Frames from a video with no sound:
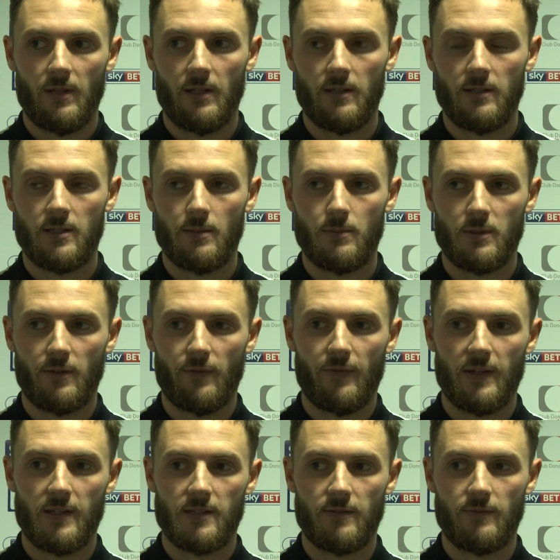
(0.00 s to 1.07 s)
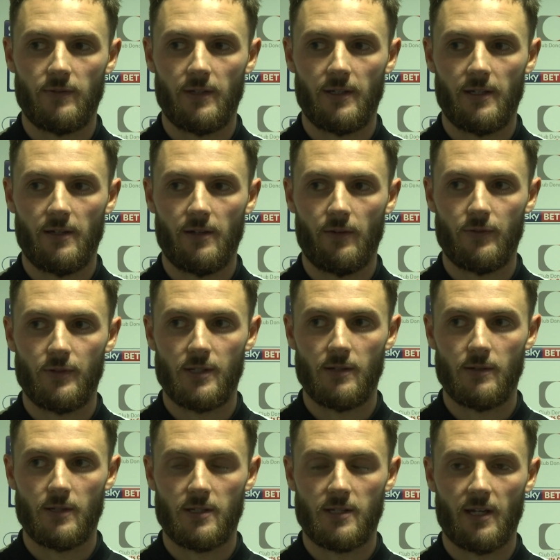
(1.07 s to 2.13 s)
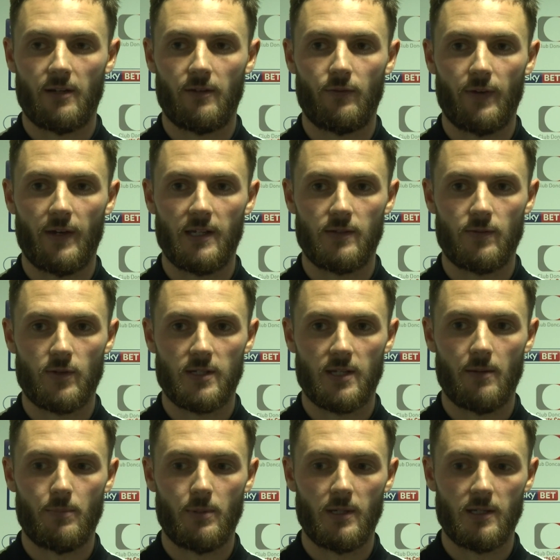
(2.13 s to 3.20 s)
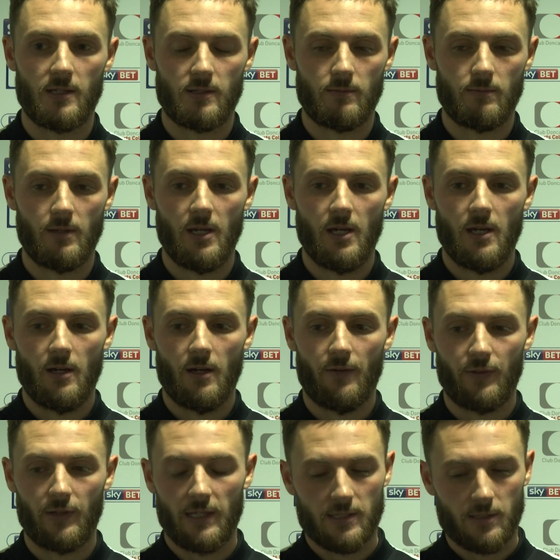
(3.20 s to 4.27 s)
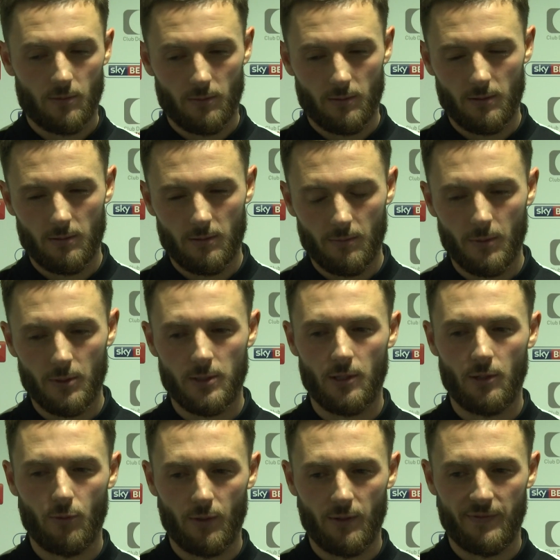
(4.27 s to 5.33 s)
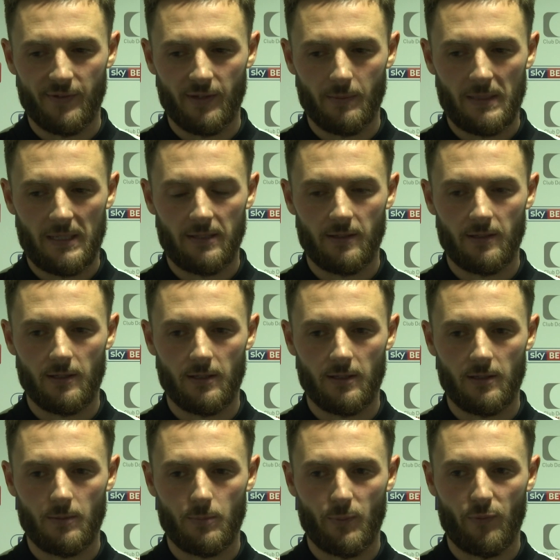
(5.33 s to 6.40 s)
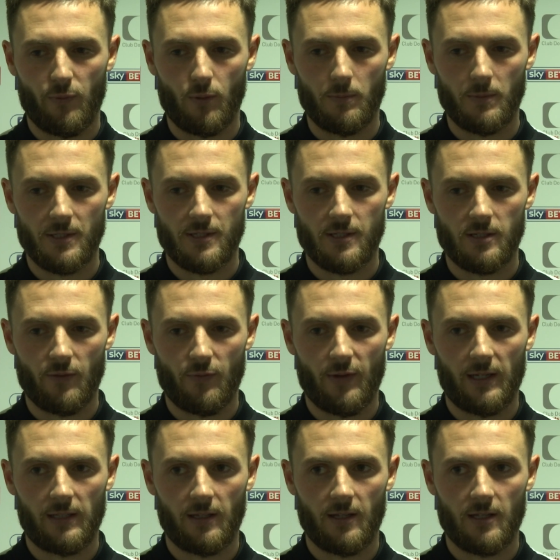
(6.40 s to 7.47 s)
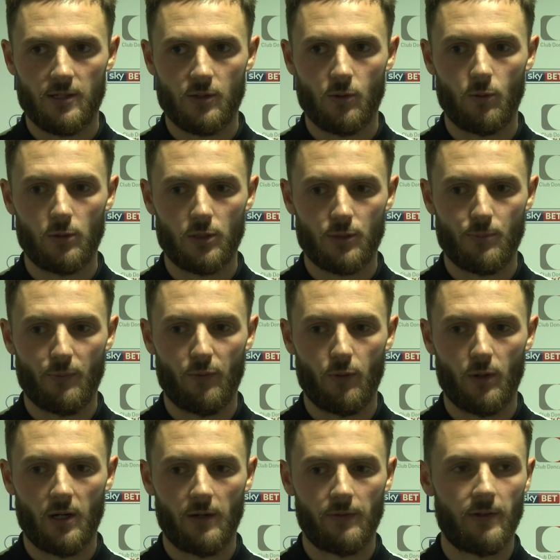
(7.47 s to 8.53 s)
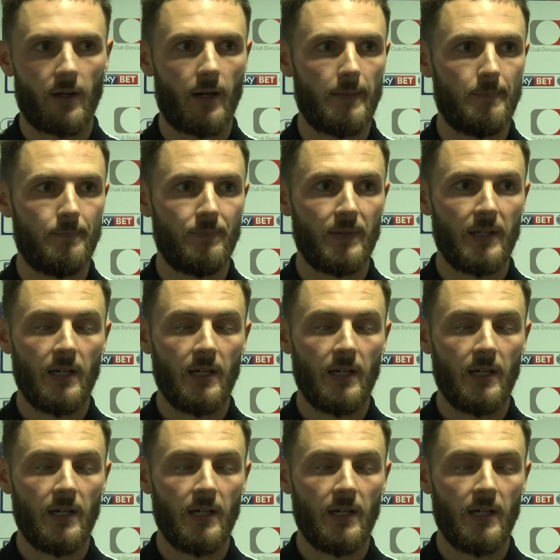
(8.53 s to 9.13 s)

in terms of defensively, obviously it's a second phase of a set piece. I think that's the most annoying thing about the performance is the fact that they scored just before half time.